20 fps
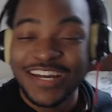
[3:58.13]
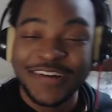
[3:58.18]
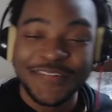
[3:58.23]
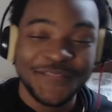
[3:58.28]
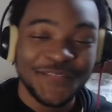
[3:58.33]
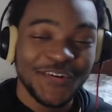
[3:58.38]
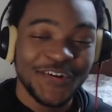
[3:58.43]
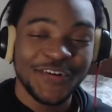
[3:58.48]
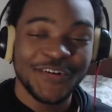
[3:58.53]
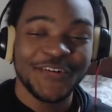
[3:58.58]

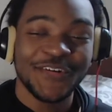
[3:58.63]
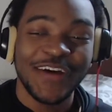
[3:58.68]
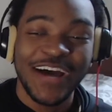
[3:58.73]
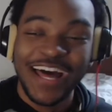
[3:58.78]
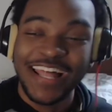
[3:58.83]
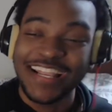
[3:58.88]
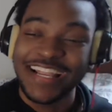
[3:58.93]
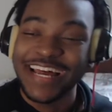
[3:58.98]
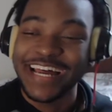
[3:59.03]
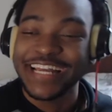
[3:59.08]
Bro, I
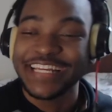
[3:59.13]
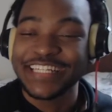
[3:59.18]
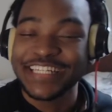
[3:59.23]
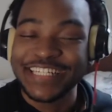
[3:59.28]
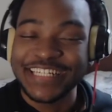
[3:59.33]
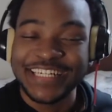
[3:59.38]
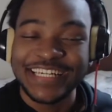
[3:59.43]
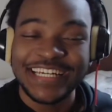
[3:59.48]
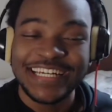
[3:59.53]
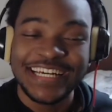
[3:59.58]
like
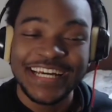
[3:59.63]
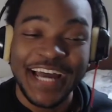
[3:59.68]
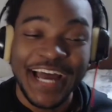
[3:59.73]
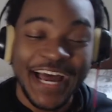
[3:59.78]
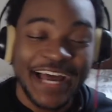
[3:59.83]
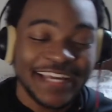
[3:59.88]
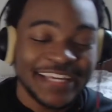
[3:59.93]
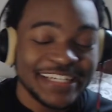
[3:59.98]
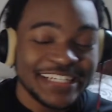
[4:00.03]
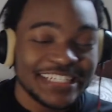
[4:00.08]
it. I
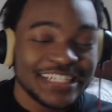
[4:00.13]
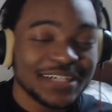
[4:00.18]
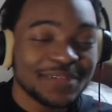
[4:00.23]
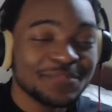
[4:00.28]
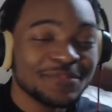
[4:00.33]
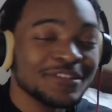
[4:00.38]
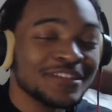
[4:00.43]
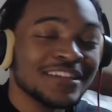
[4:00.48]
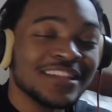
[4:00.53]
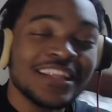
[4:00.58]
can come
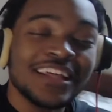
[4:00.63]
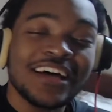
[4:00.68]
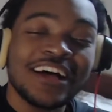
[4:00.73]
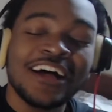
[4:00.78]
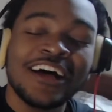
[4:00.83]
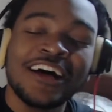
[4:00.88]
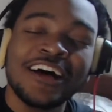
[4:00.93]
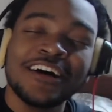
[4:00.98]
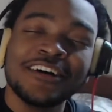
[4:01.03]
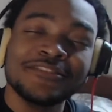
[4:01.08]
and
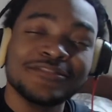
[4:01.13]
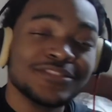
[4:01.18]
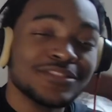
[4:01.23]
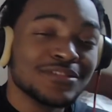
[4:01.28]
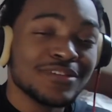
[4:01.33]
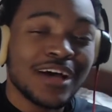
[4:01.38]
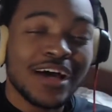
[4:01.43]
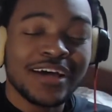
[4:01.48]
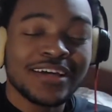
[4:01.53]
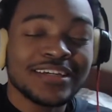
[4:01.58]
love you.
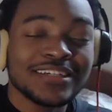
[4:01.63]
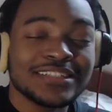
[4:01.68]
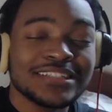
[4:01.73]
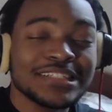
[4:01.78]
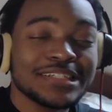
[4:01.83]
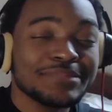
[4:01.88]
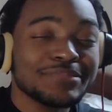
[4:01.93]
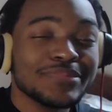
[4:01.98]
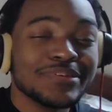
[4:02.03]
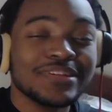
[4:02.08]
I can
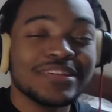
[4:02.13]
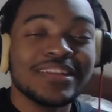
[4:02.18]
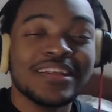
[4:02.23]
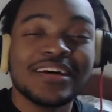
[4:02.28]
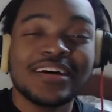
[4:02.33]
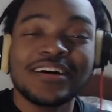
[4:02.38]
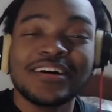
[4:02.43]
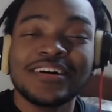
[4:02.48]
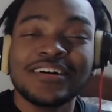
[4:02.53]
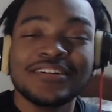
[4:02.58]
come and
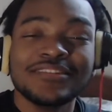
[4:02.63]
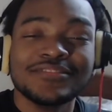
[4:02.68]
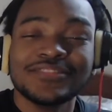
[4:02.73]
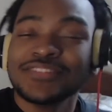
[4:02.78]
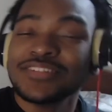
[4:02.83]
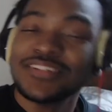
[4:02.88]
love you.